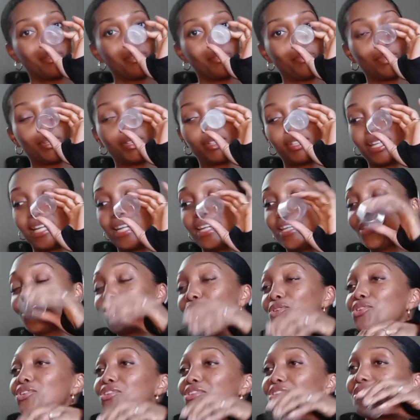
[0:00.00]
Well, think
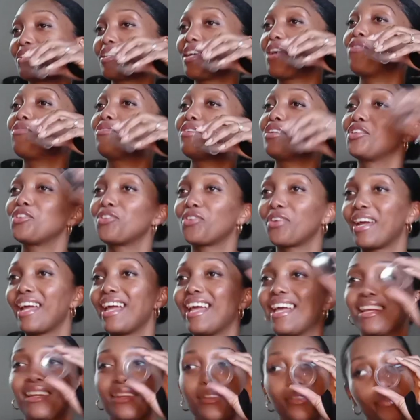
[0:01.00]
to yourself in your
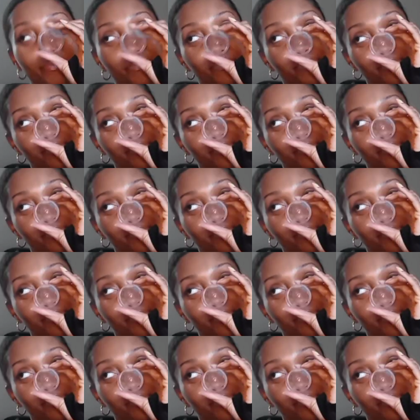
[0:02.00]
head.